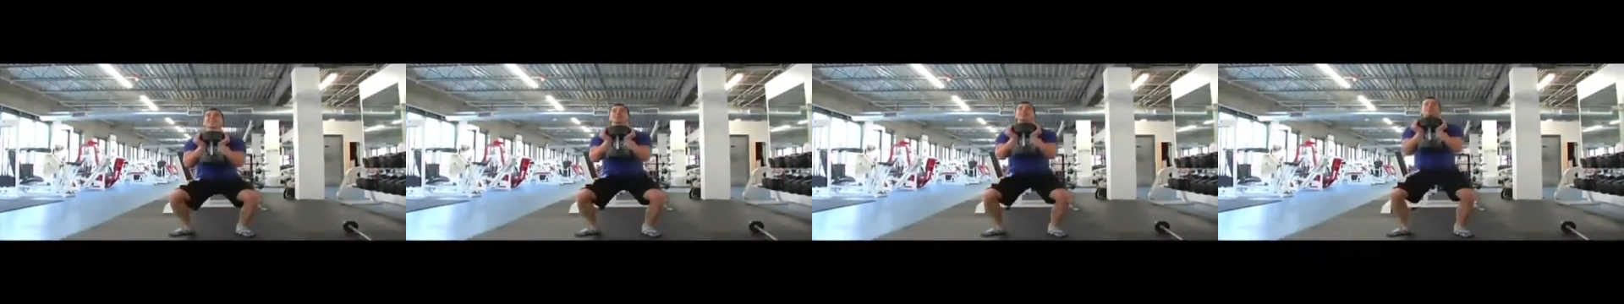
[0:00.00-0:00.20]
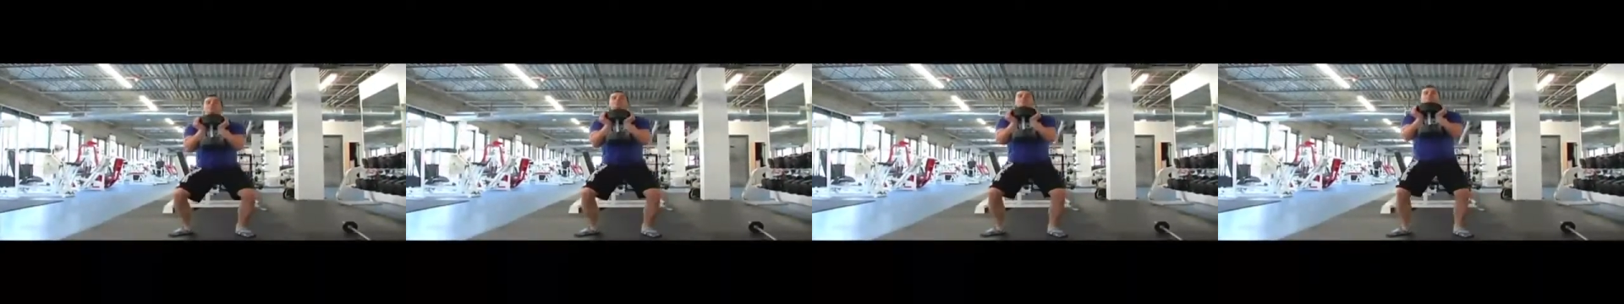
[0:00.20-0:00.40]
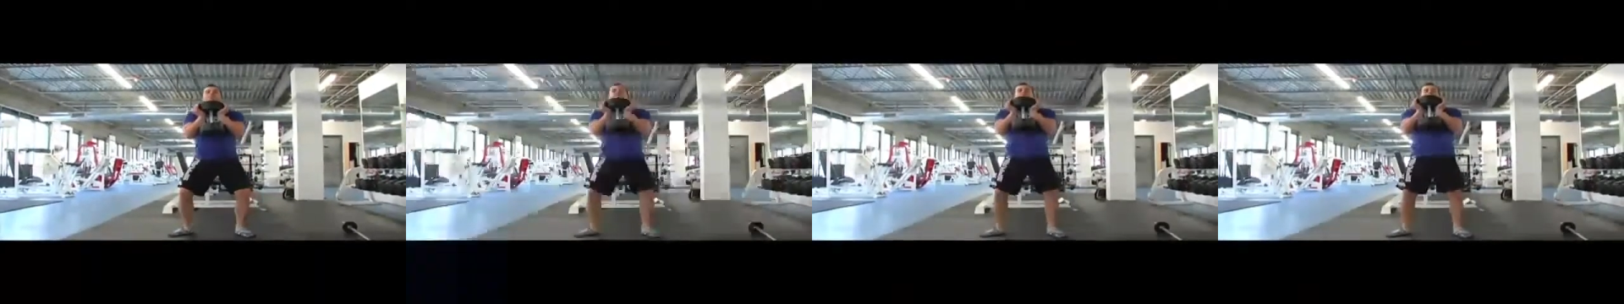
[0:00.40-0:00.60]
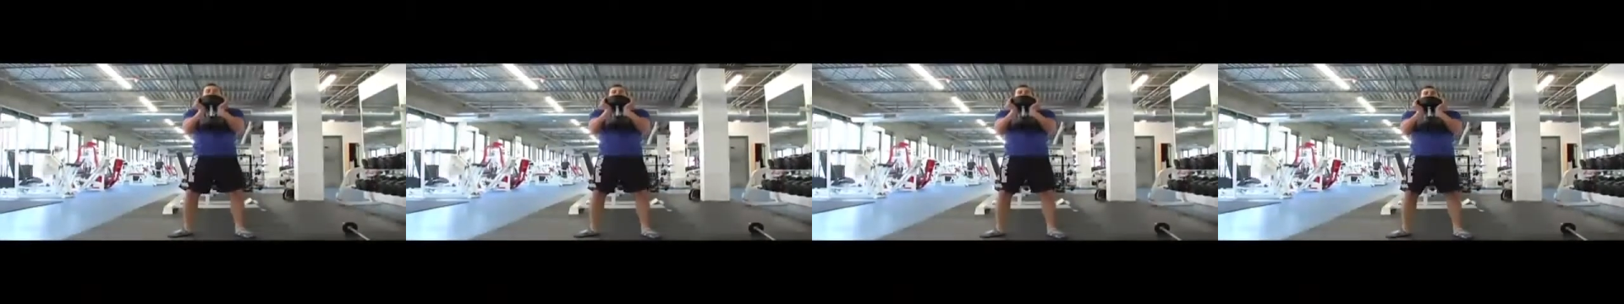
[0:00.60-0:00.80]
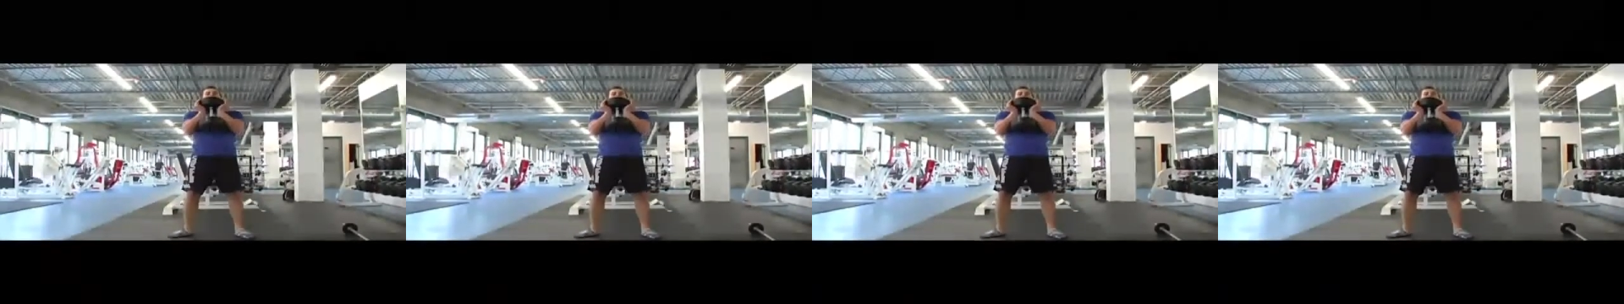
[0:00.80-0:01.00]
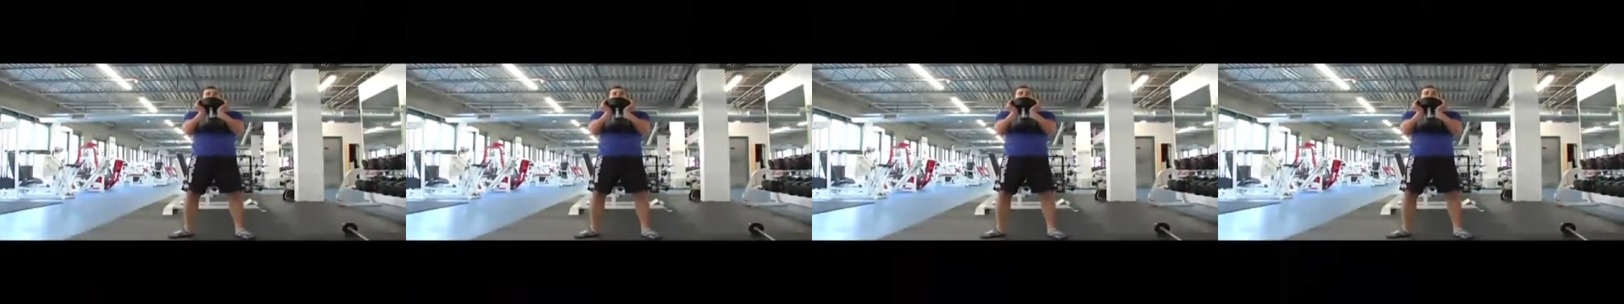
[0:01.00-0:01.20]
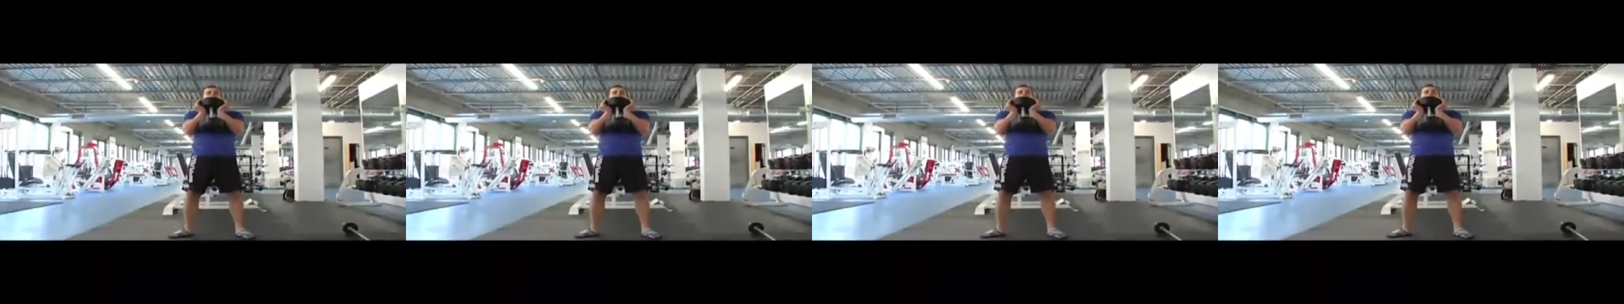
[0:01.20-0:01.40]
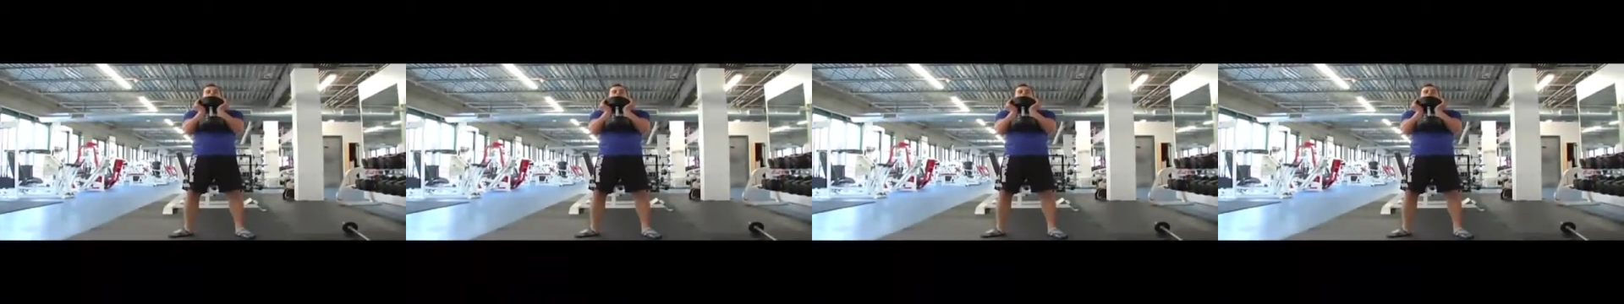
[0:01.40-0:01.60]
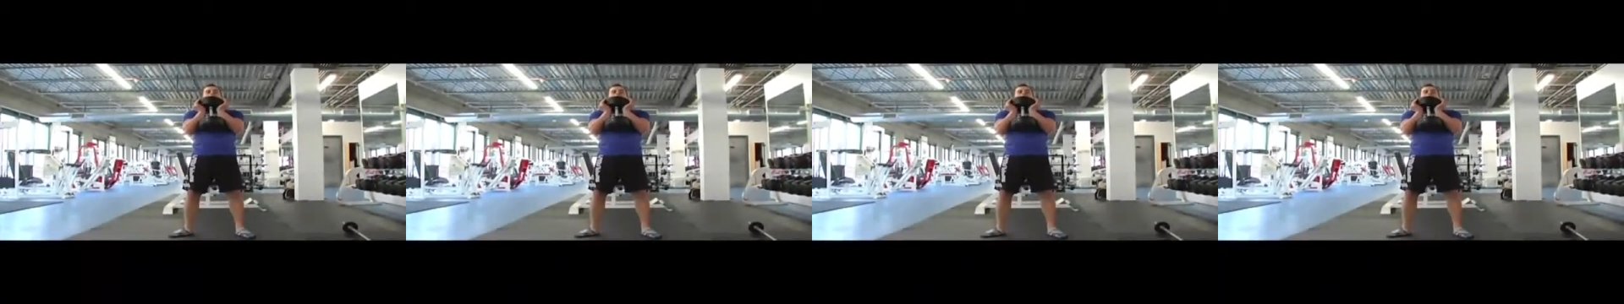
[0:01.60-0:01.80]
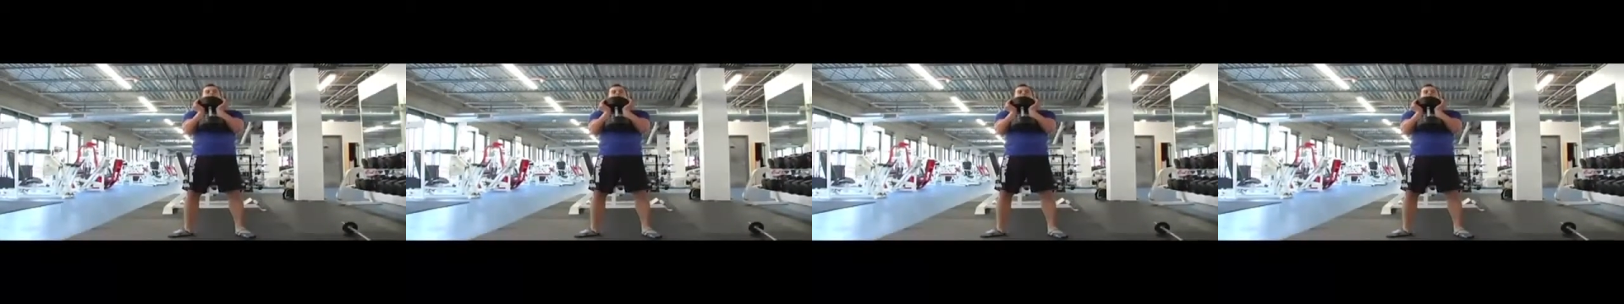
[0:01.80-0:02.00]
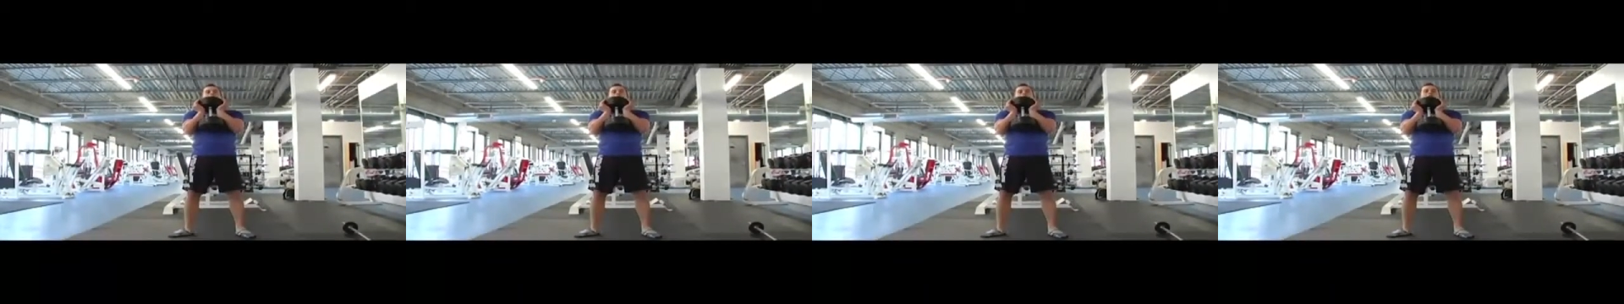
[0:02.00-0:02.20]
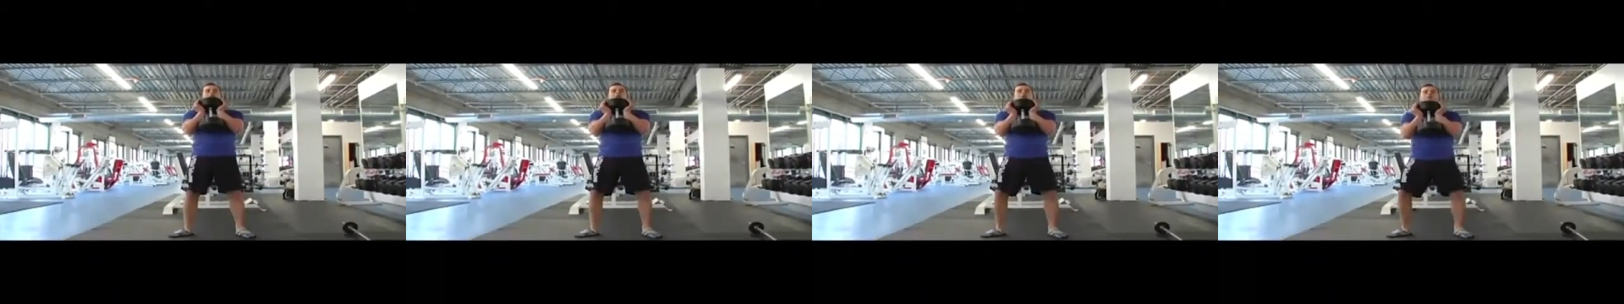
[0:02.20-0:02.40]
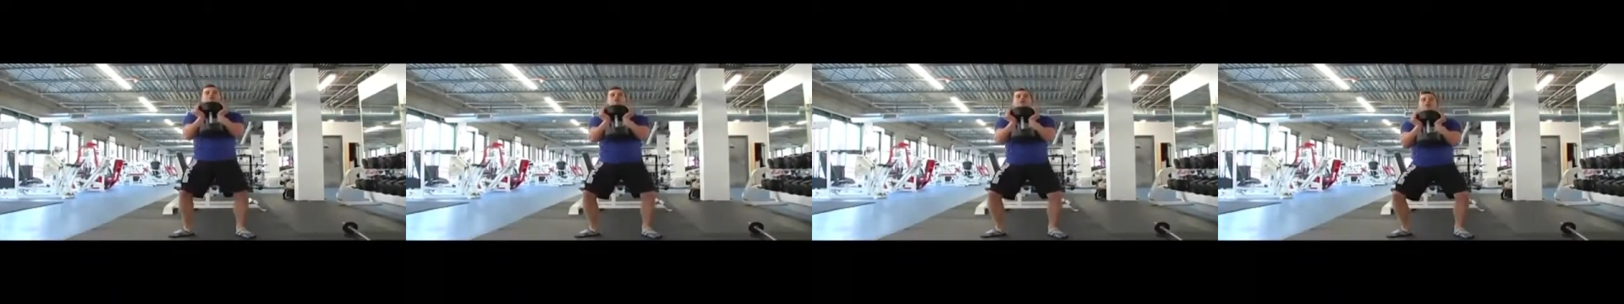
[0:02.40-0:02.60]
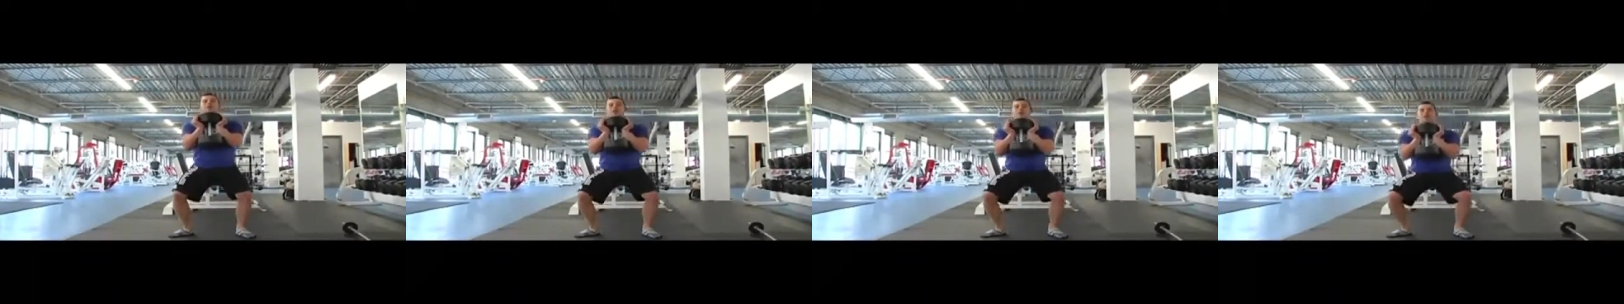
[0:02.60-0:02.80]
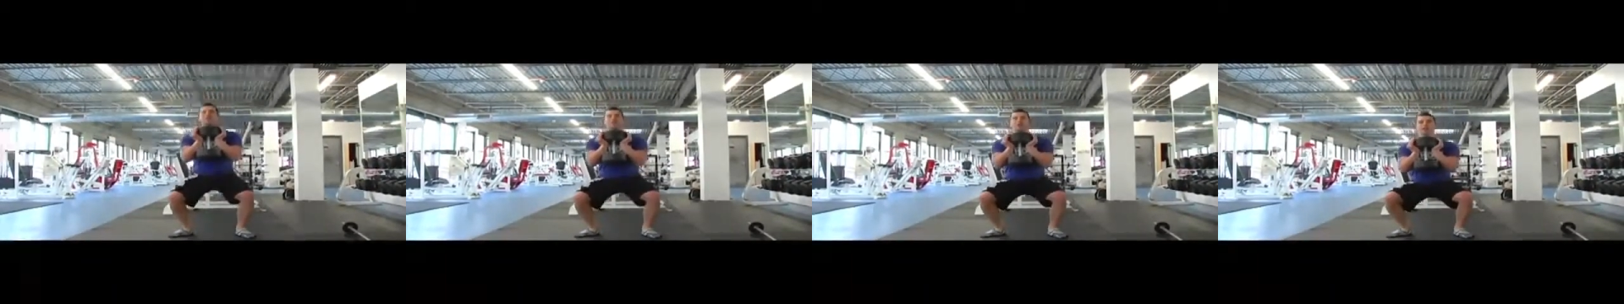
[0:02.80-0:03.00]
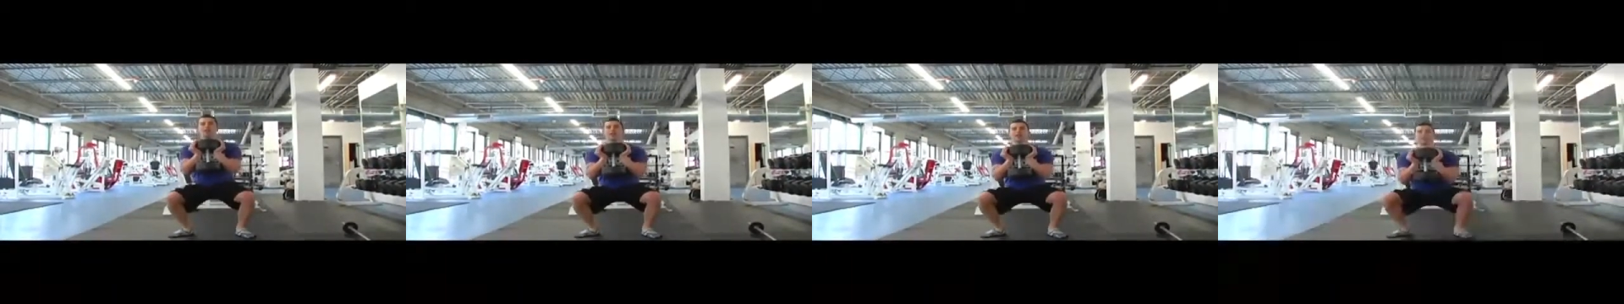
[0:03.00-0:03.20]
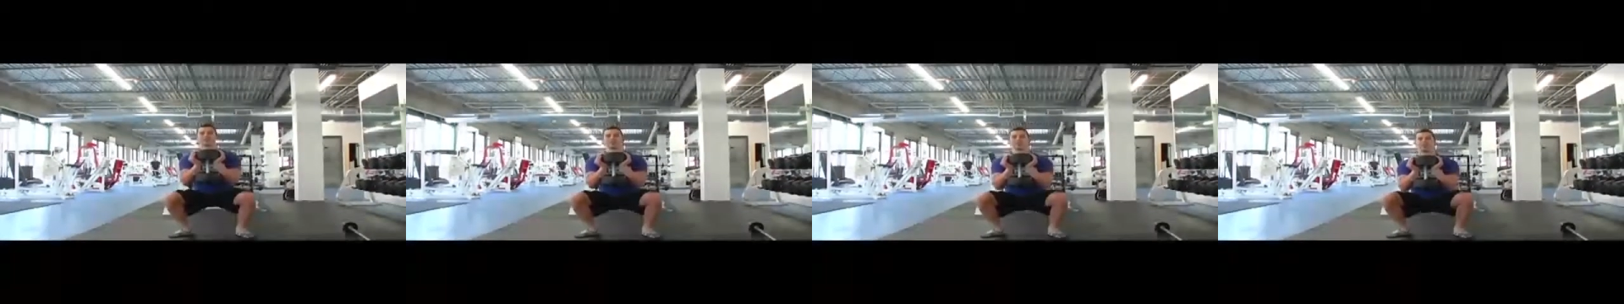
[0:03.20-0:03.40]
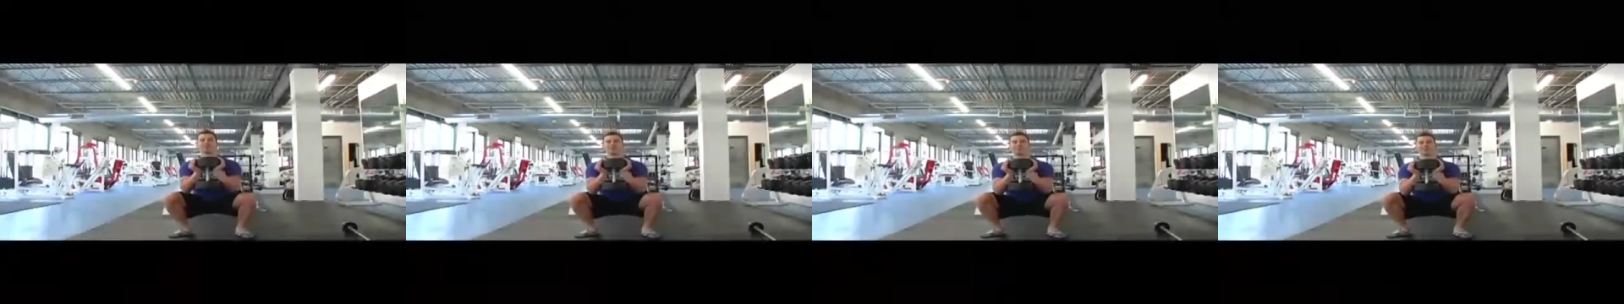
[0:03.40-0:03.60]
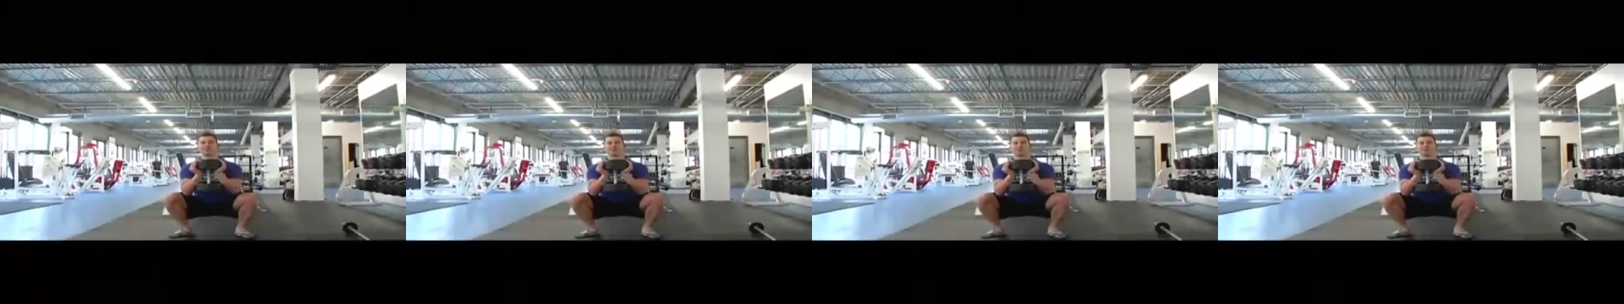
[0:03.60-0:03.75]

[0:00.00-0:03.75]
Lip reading: [unreadable: no face in view]